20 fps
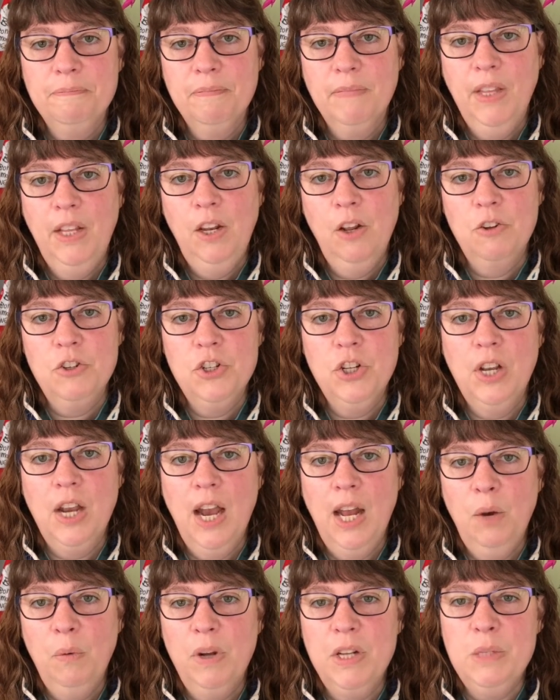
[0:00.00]
you know, she
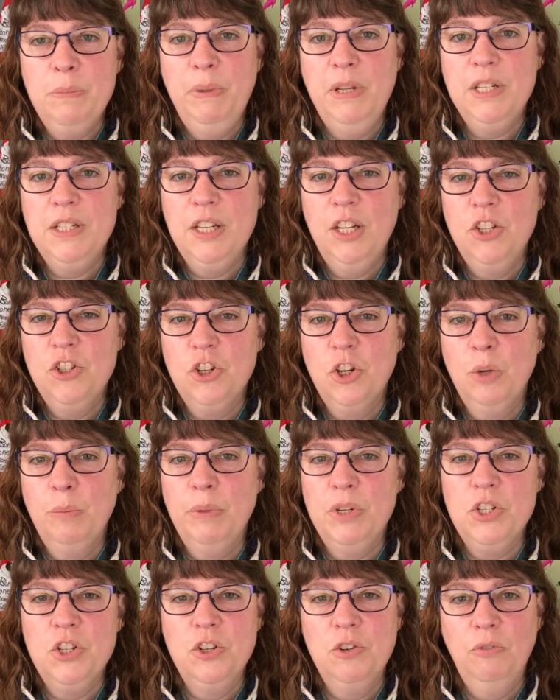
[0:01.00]
kind of wanted to be a teacher,
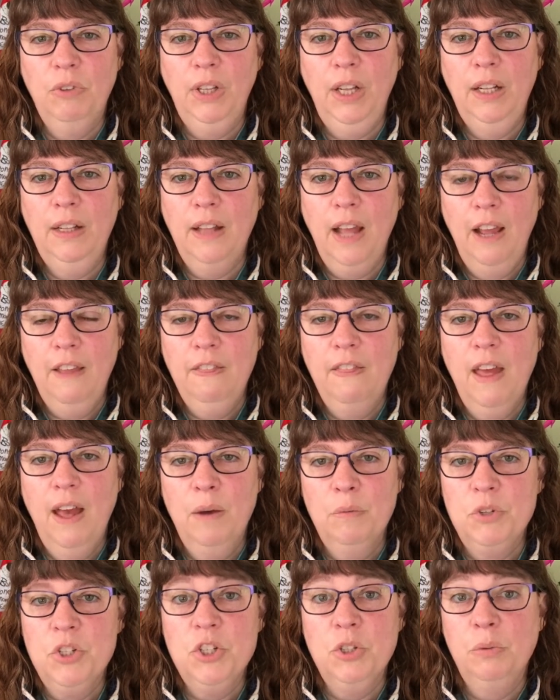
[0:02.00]
but she didn't really like that.
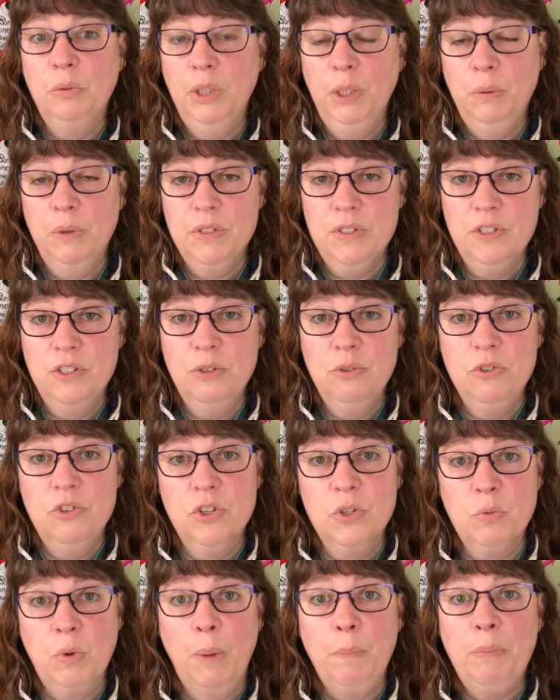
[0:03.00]
What she really wants to do is
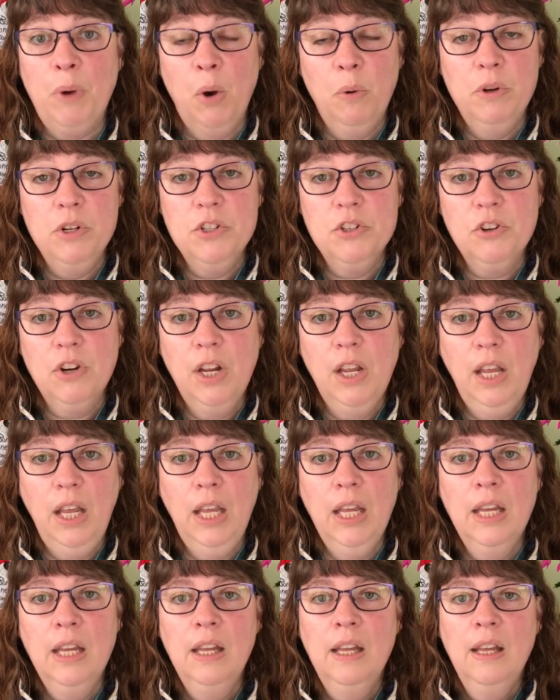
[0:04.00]
just write
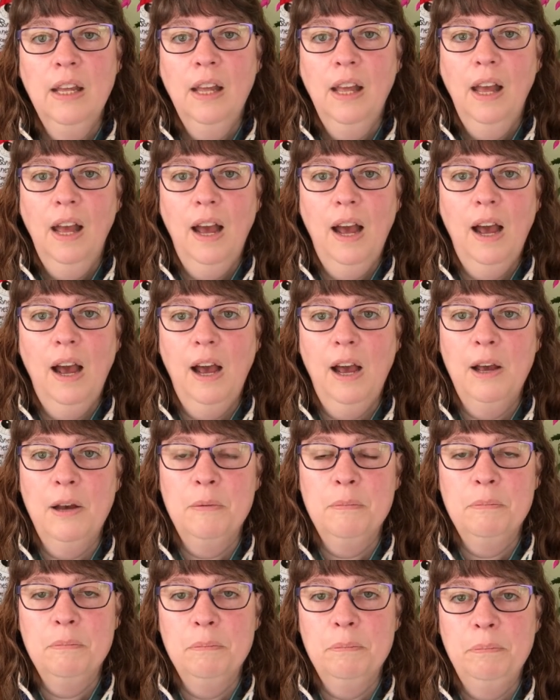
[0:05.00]
poetry.
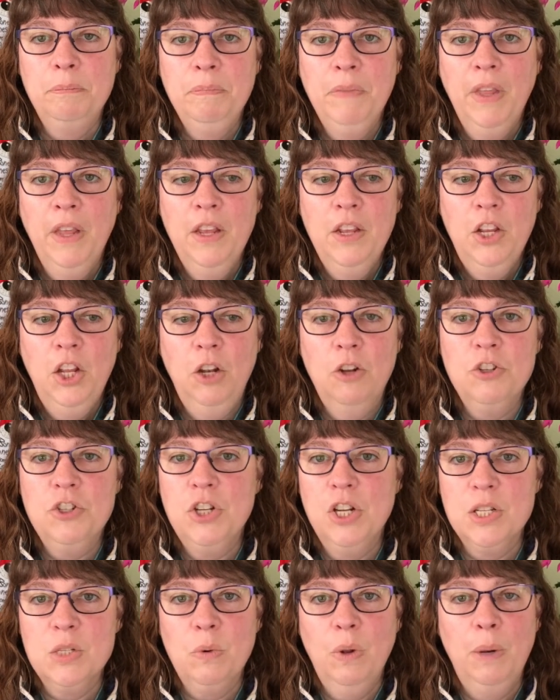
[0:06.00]
You know, she
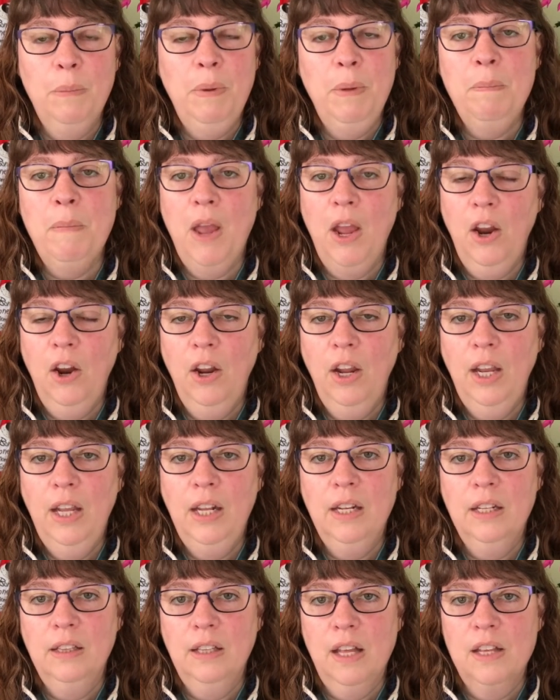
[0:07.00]
doesn't want to be married
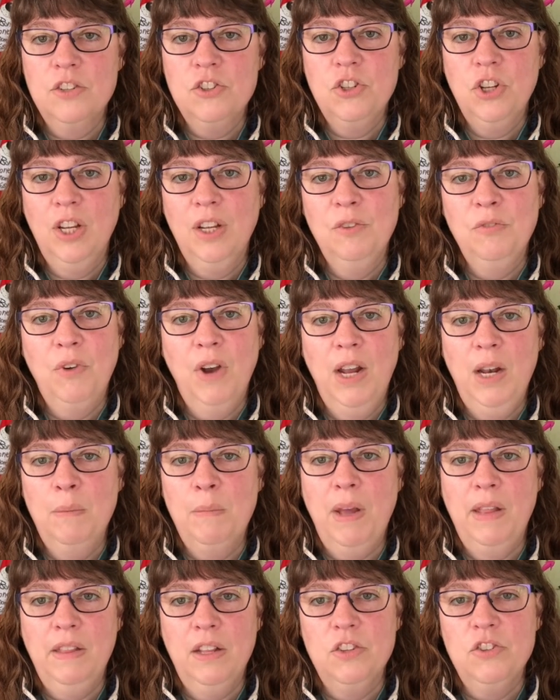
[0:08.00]
unless she can find a
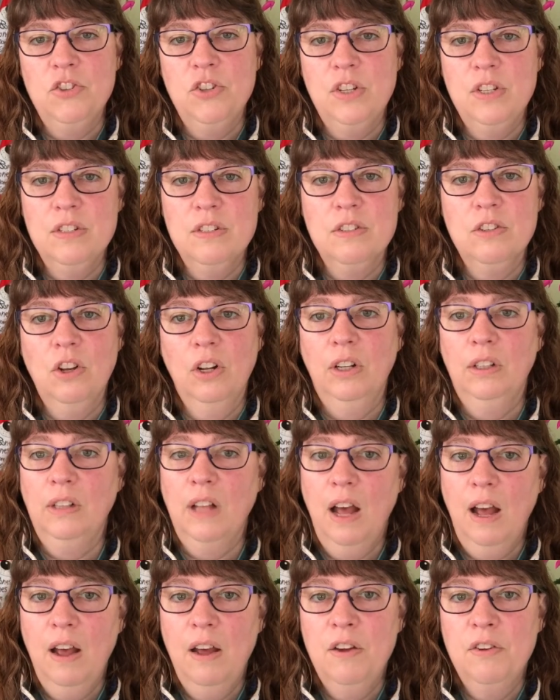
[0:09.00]
man that she's going to
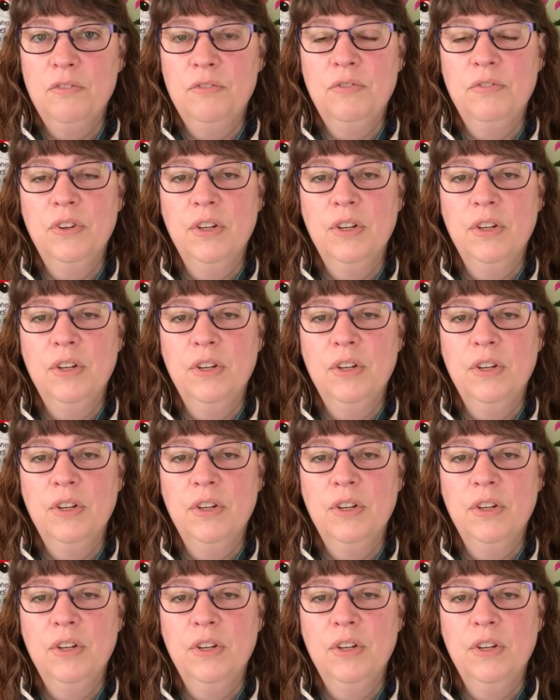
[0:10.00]
love.